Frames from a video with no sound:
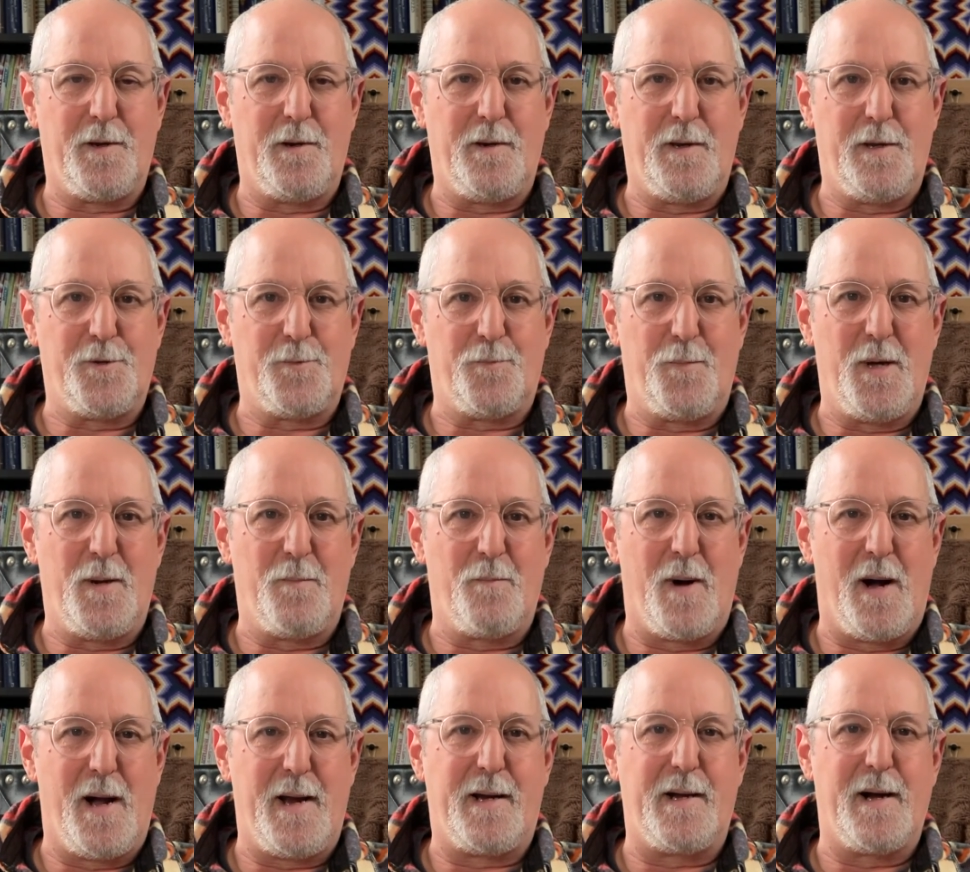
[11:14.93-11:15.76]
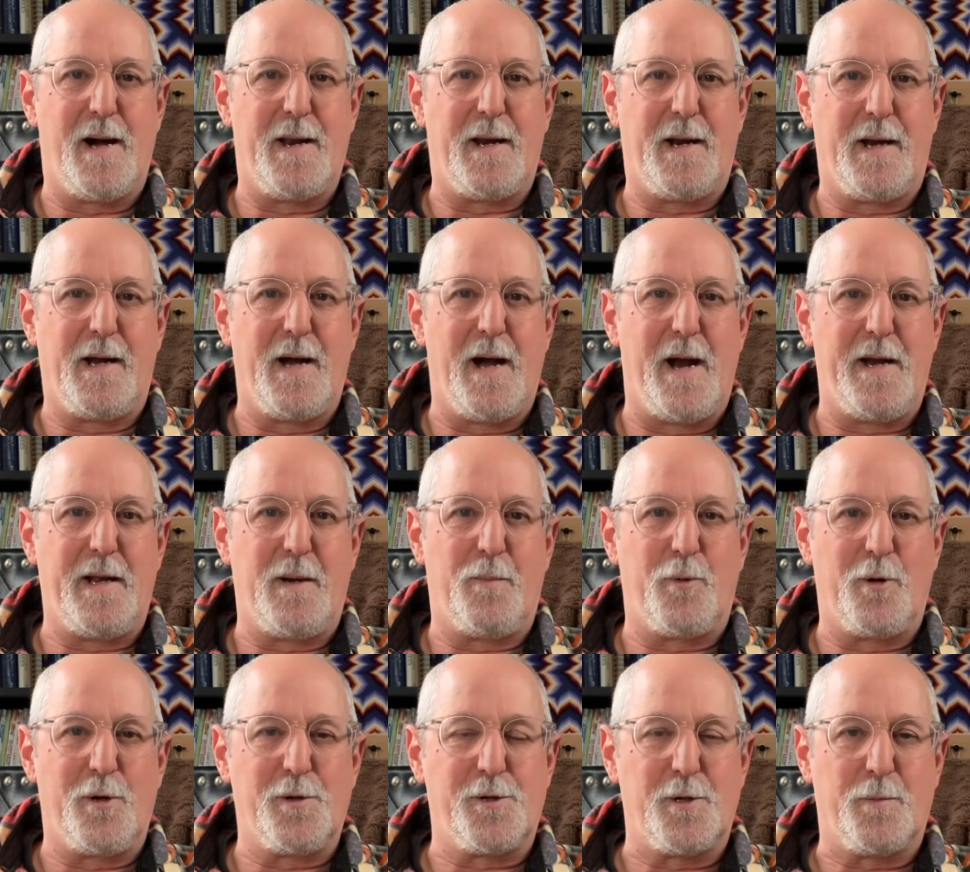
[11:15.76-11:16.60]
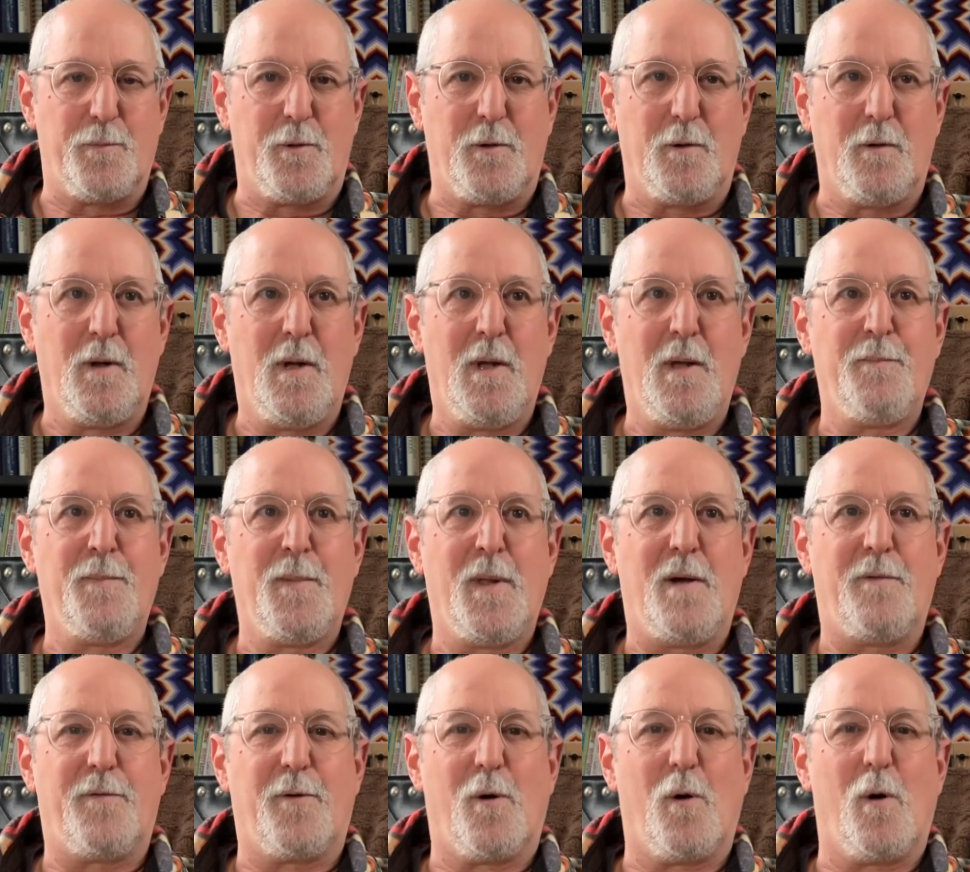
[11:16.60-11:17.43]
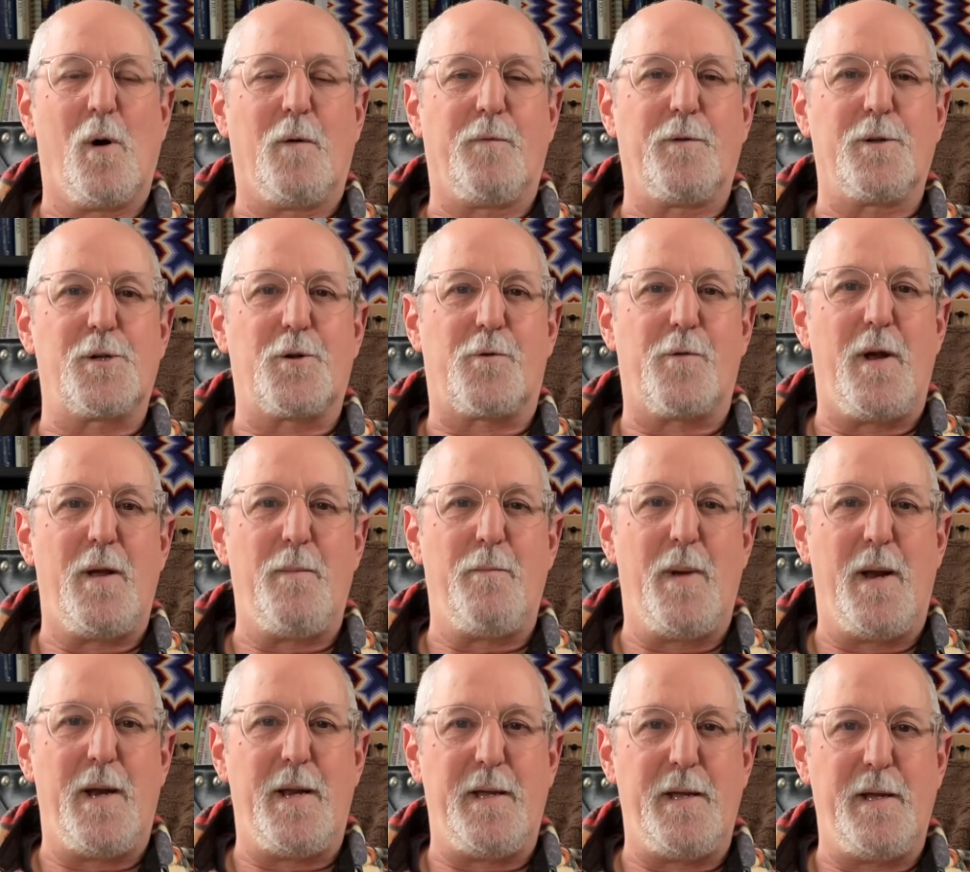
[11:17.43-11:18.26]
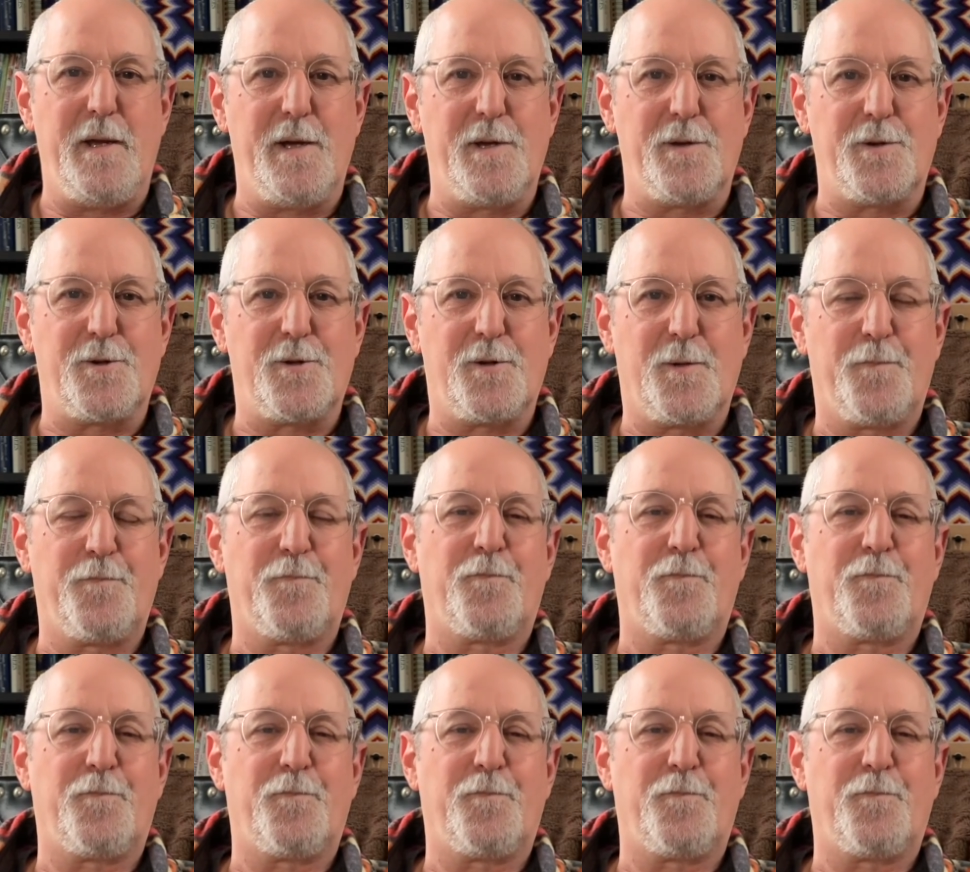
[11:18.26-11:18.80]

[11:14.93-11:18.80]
has been my kind of guiding principle for all this great many years.